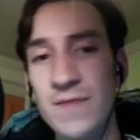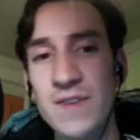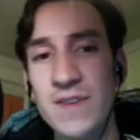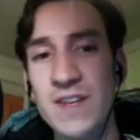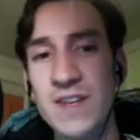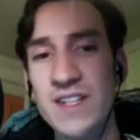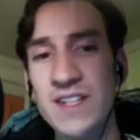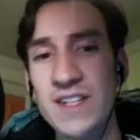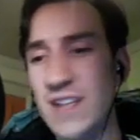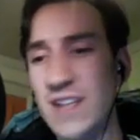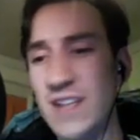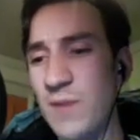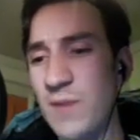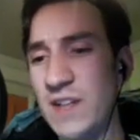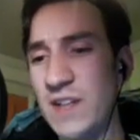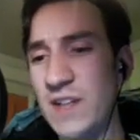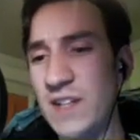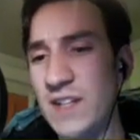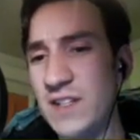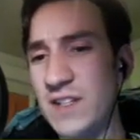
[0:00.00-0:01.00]
Does this deck
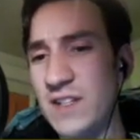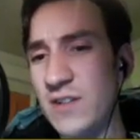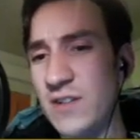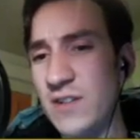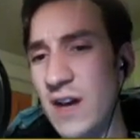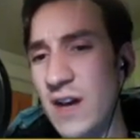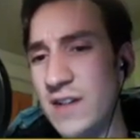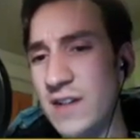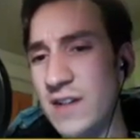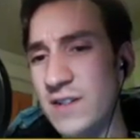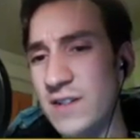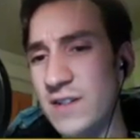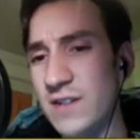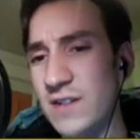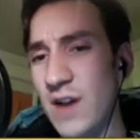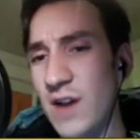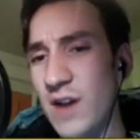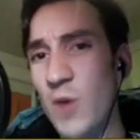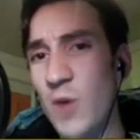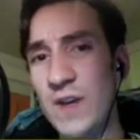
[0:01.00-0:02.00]
make sense to you guys?
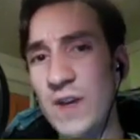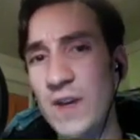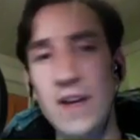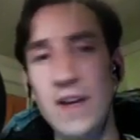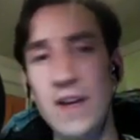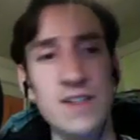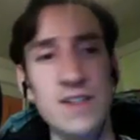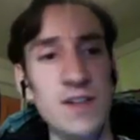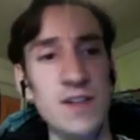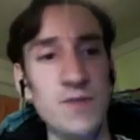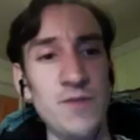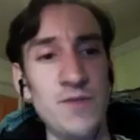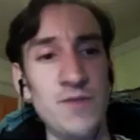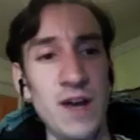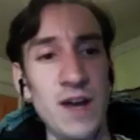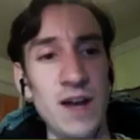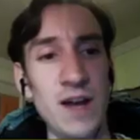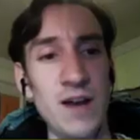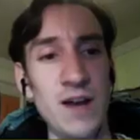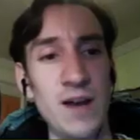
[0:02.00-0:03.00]
I hope it does. If
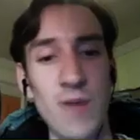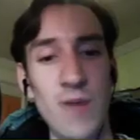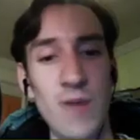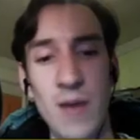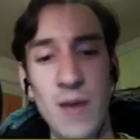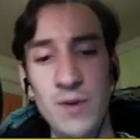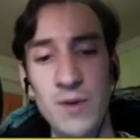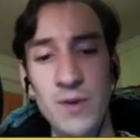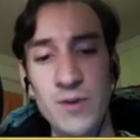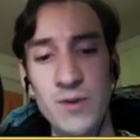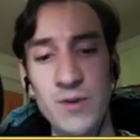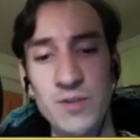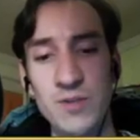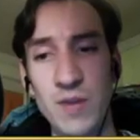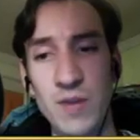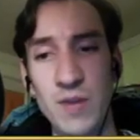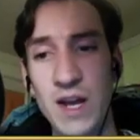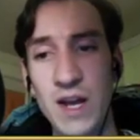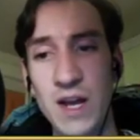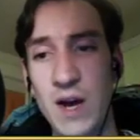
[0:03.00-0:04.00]
not, I'm happy to
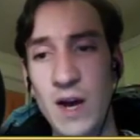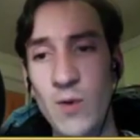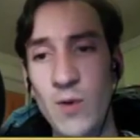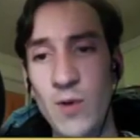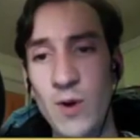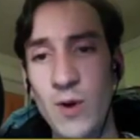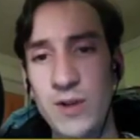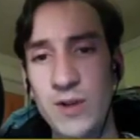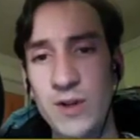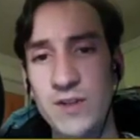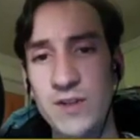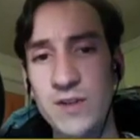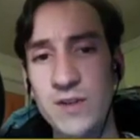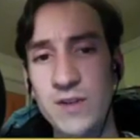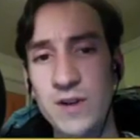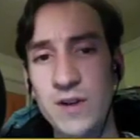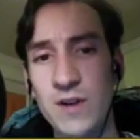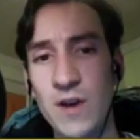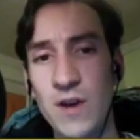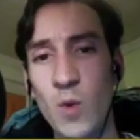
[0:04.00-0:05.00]
explain how it works,
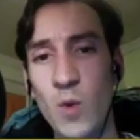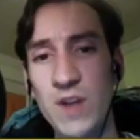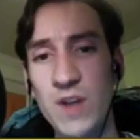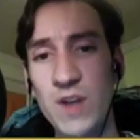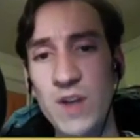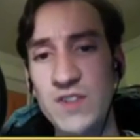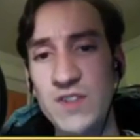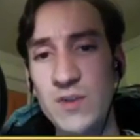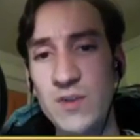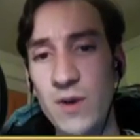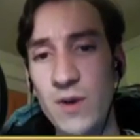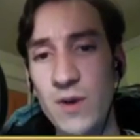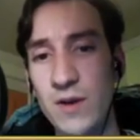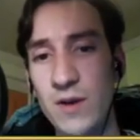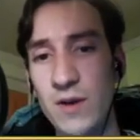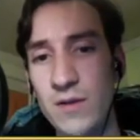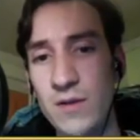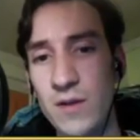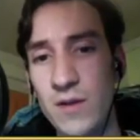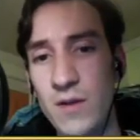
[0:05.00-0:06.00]
what it's
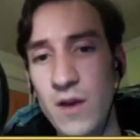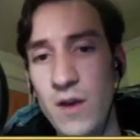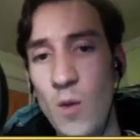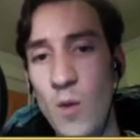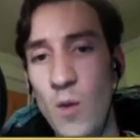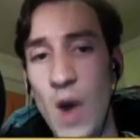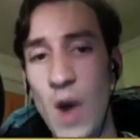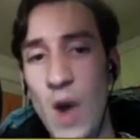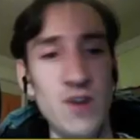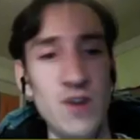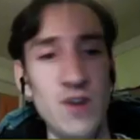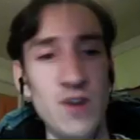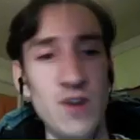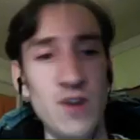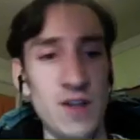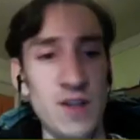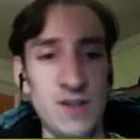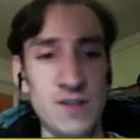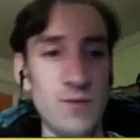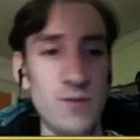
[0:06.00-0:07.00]
doing, why it's
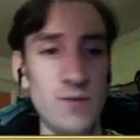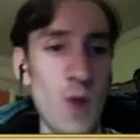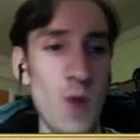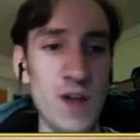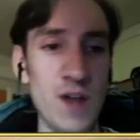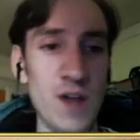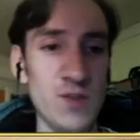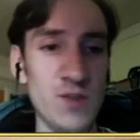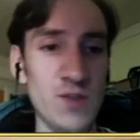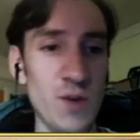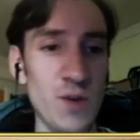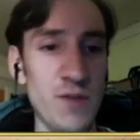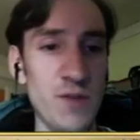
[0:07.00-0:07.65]
awesome, why it's one of my